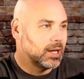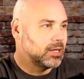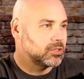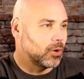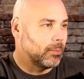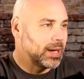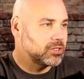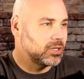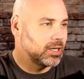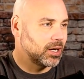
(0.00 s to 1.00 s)
So
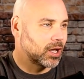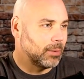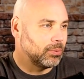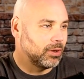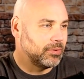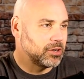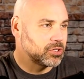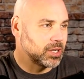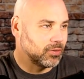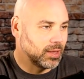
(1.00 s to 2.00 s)
Mason did a couple of
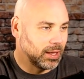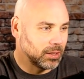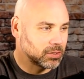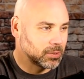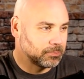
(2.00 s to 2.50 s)
interesting things.